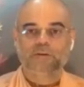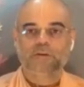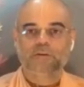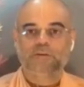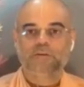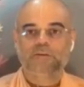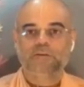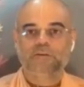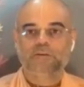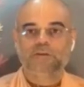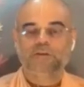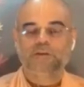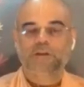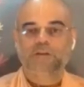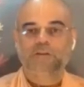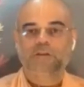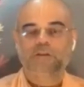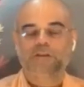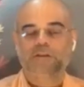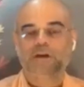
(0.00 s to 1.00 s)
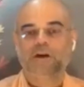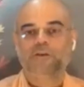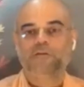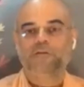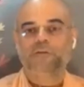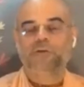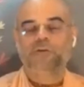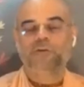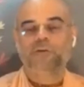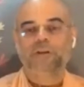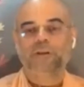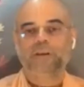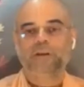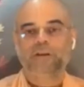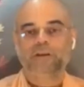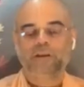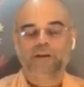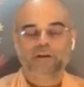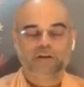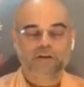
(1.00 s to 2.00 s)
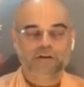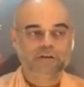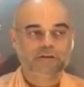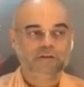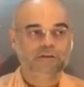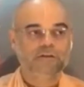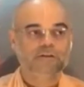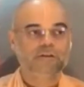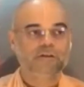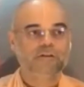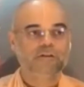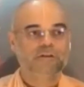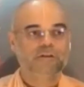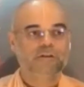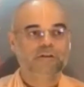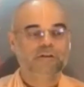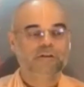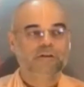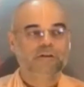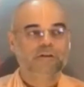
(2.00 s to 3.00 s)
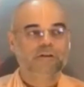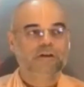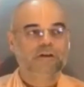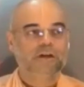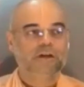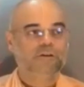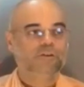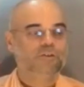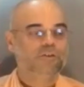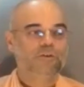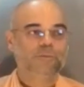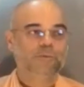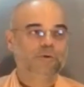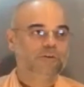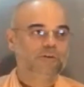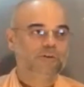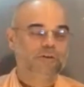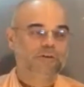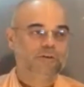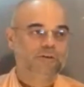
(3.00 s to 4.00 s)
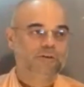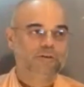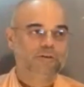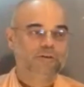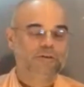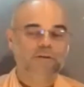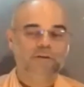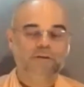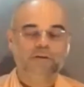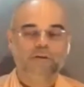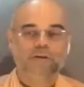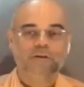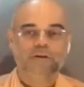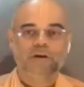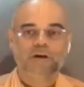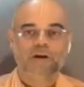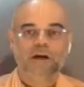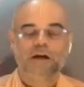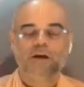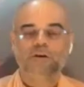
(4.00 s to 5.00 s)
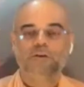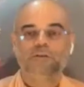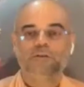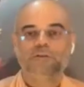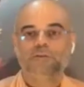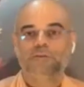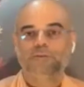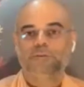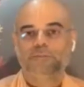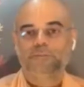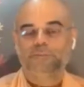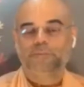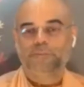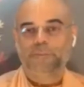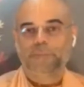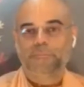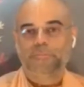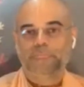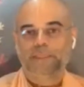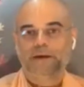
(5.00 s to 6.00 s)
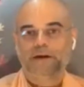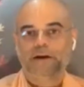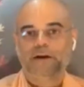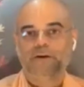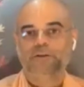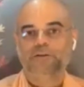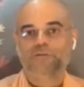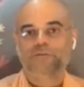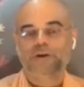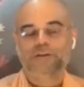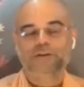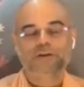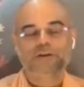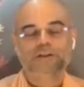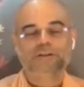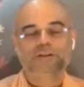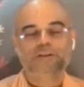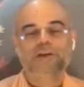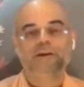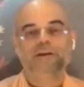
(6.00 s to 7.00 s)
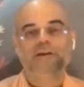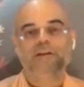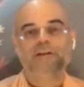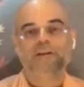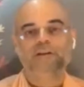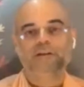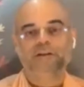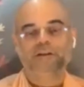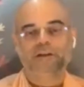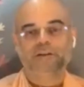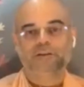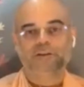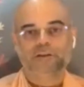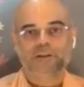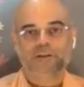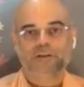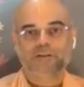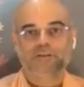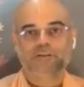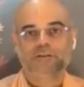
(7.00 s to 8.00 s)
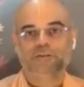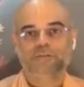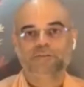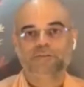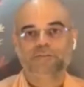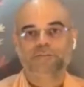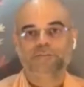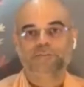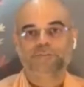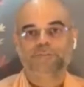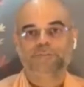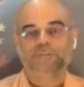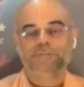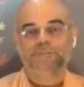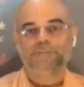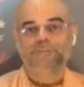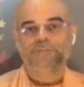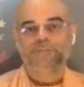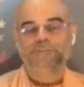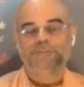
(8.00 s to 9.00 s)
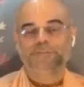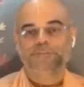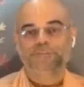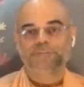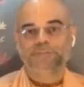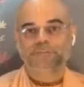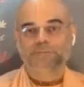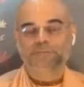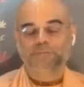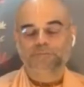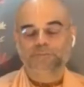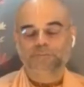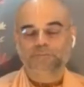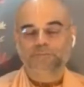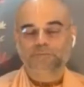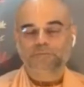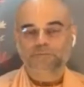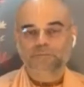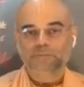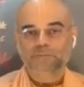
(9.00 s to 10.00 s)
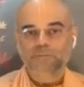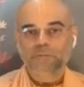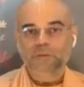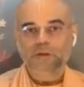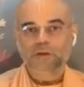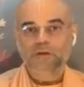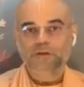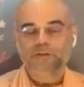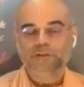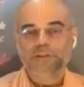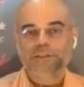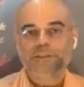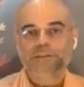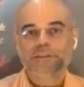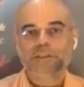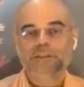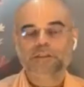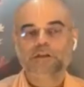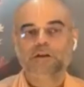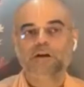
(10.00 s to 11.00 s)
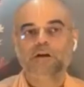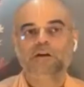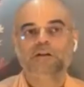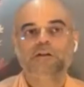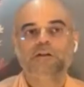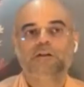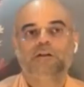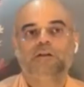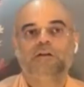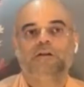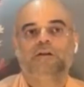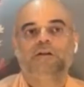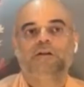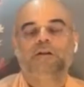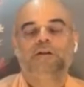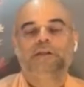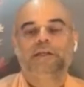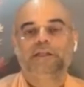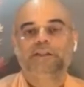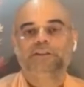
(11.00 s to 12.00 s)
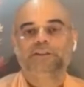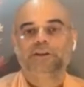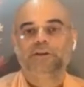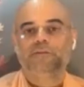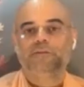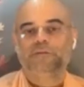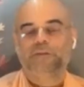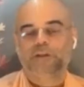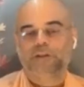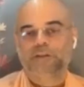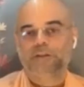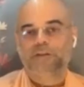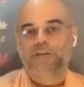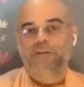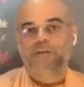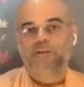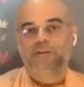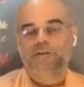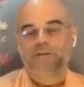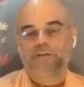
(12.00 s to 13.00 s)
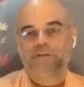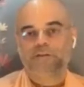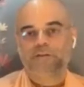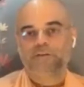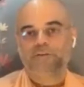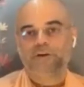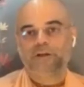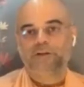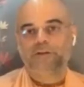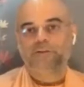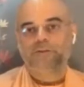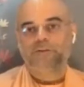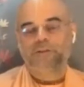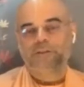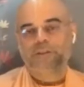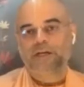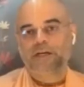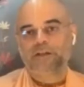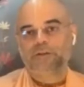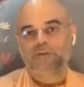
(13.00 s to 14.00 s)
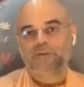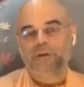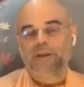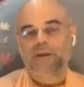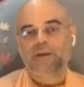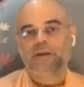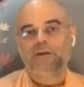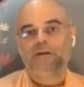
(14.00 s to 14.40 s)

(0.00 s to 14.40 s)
So this is how we do in India. I don't know about how the weather is there in other countries. So this is called Keshav Vrata, going to start today.